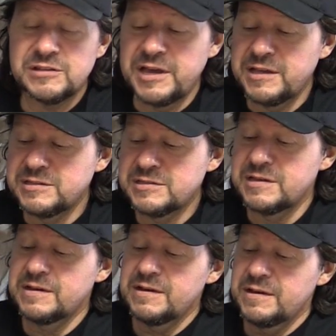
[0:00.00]
lens.
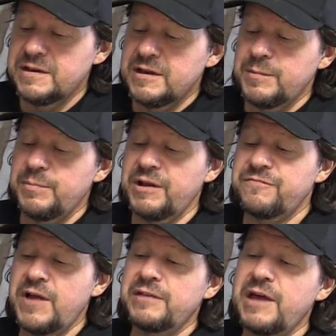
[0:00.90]
But I
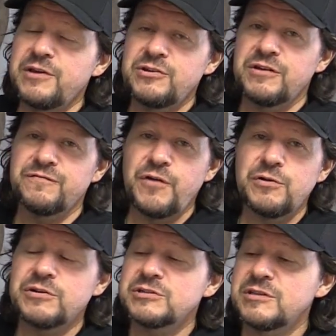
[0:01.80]
found out you could
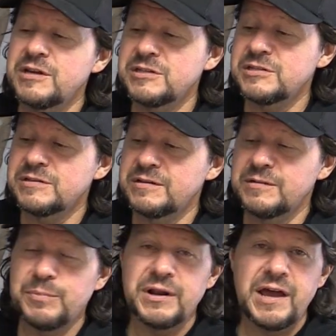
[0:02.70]
focus this,
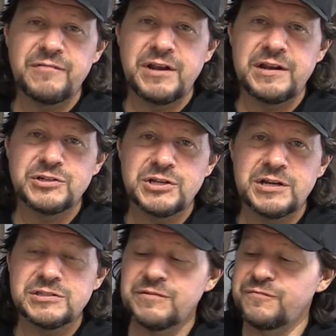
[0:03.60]
but I haven't had a
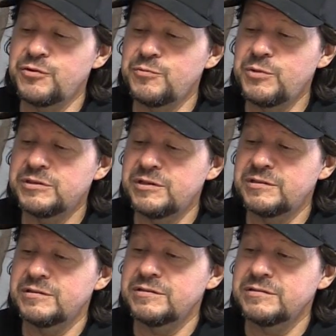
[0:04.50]
chance to film with
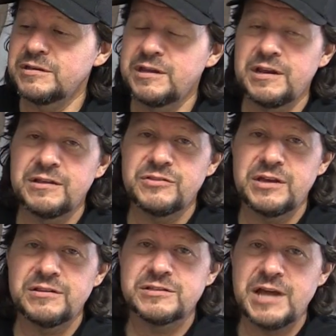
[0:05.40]
it to get
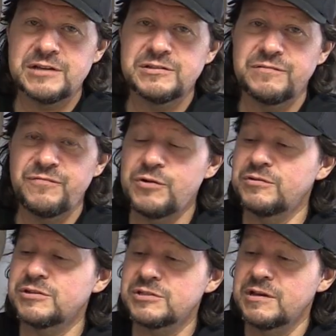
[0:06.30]
anything that's actually
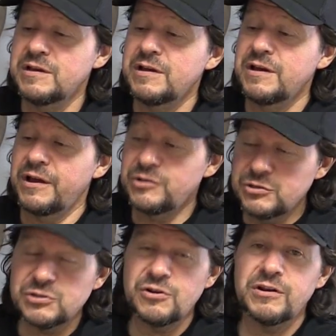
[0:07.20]
focused. I
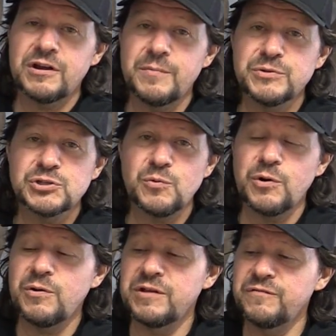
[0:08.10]
used it on a couple
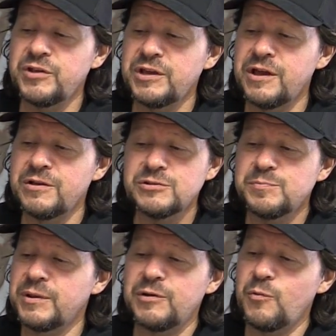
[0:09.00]
squirrel hunting videos,
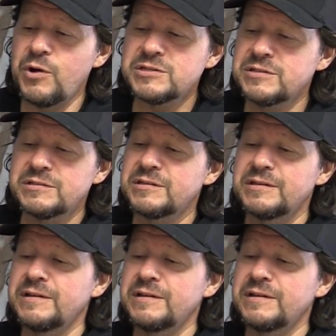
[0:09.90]
but it wasn't,